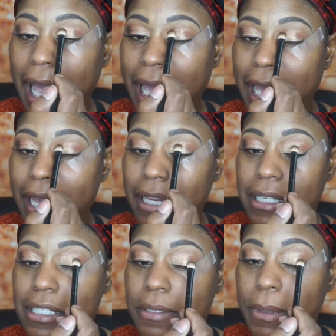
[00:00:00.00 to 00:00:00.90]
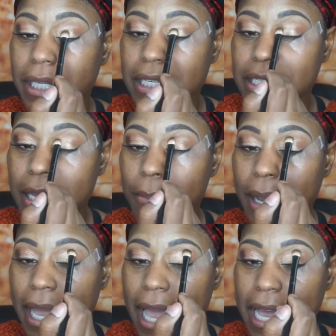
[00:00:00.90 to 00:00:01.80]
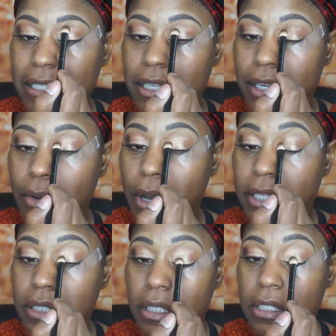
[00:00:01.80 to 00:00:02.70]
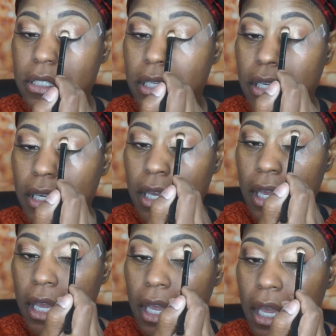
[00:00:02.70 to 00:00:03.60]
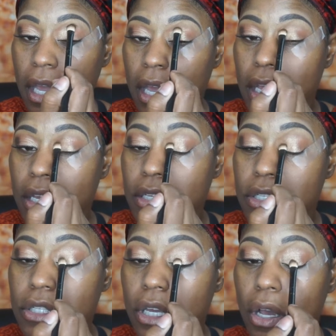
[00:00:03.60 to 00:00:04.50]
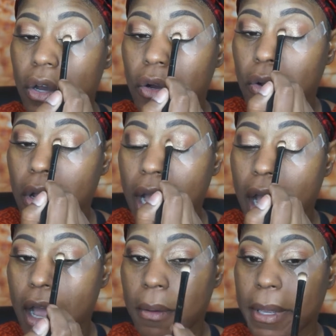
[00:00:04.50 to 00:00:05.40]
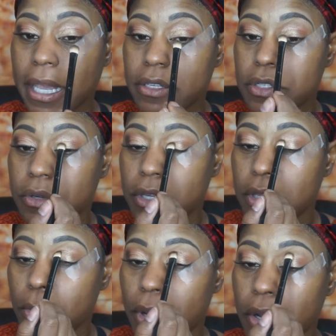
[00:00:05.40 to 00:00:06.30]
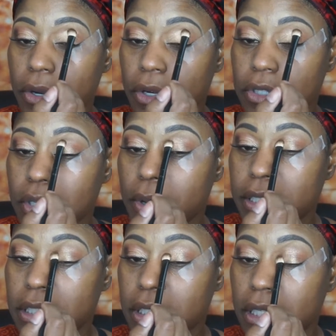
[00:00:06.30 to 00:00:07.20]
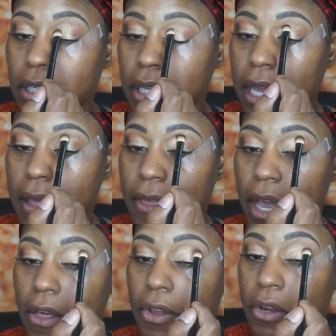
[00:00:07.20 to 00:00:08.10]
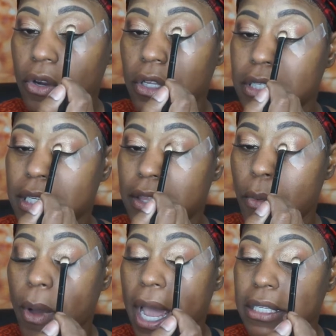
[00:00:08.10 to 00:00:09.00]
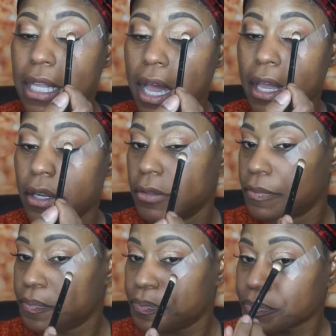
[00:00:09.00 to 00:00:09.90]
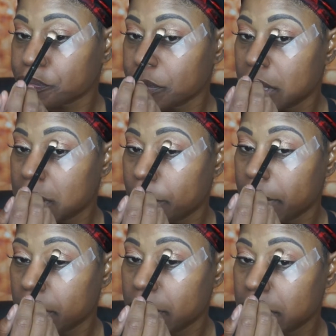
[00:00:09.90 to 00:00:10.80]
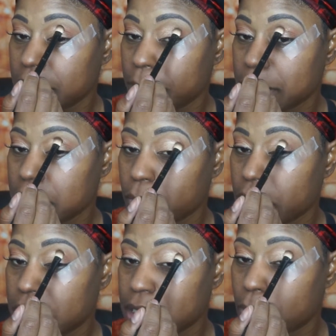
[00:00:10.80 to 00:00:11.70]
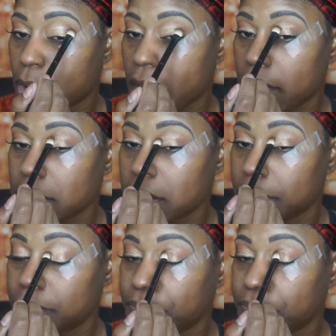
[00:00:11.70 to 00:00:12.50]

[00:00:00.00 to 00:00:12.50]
and split us up by asking questions. So I'm answering the one girl's question, and the other girl is in the wax aisle because apparently she must have wanted some wax.